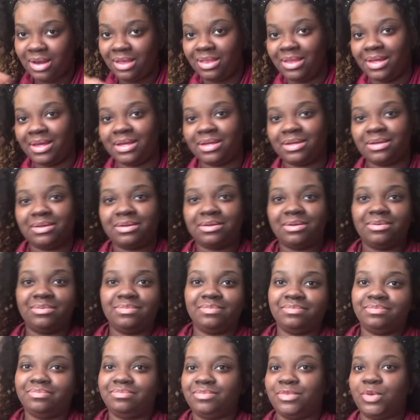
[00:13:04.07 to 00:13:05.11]
like
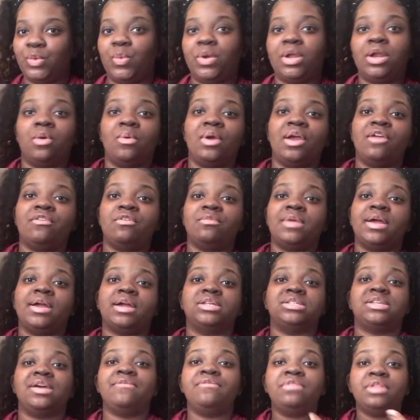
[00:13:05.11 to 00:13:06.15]
went away from that
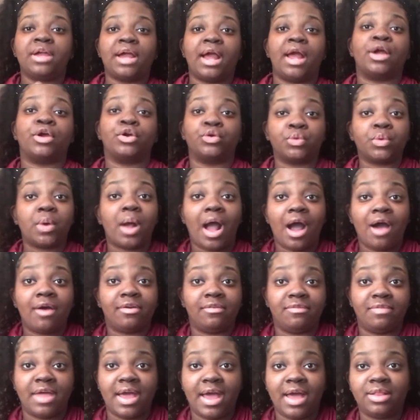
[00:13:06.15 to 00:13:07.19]
because I feel like I grew out
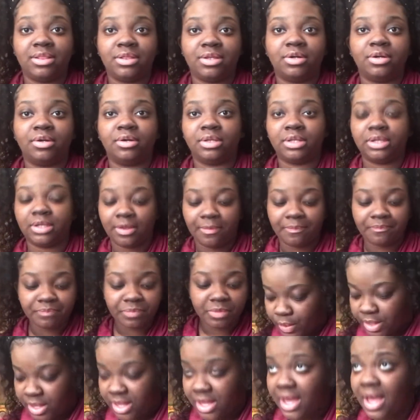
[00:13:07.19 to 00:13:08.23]
of that, literally.
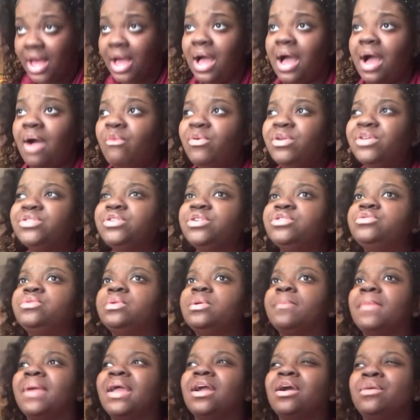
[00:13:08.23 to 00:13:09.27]
Yeah, I want to start
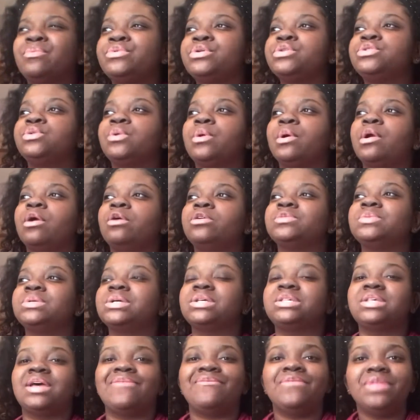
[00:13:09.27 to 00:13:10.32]
doing makeup tutorials
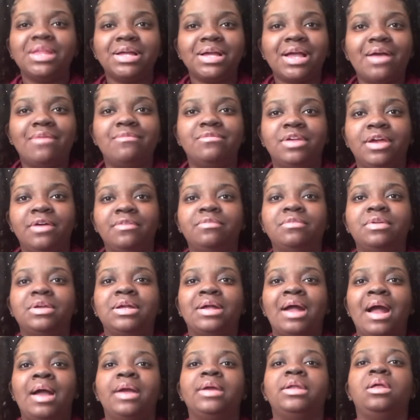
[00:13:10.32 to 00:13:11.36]
because I feel like I've definitely
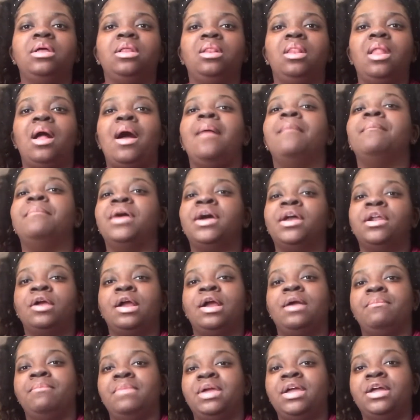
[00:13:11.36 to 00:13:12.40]
gotten a lot better
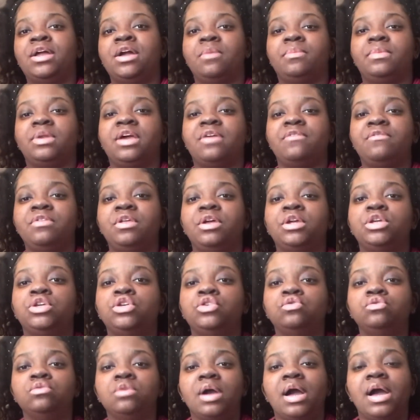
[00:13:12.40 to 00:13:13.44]
at makeup, and I feel like
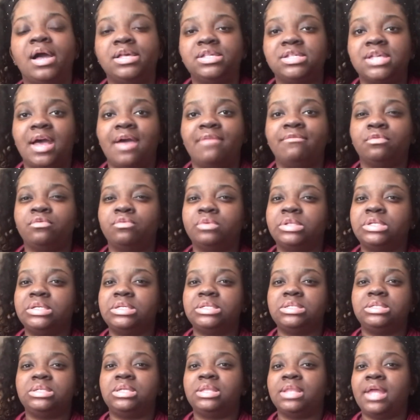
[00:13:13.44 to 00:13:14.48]
you guys haven't really
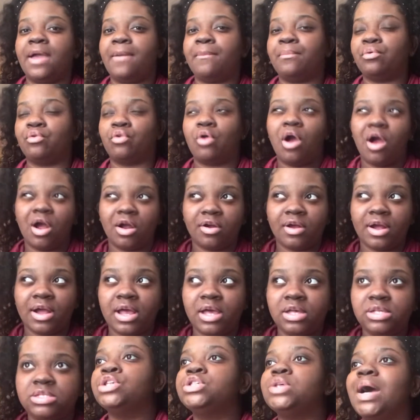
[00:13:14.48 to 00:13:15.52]
seen that
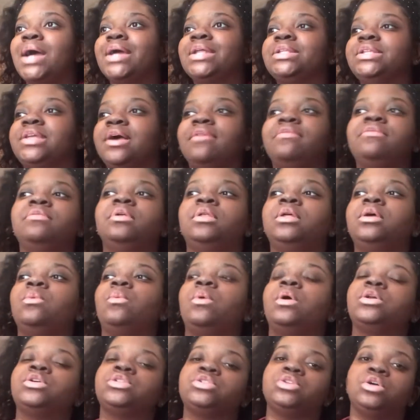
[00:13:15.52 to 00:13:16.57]
progress. So I definitely
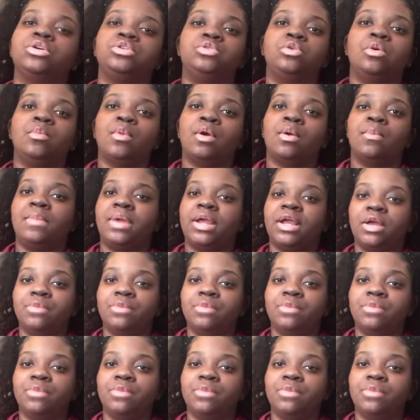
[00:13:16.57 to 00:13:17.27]
want to start doing more makeup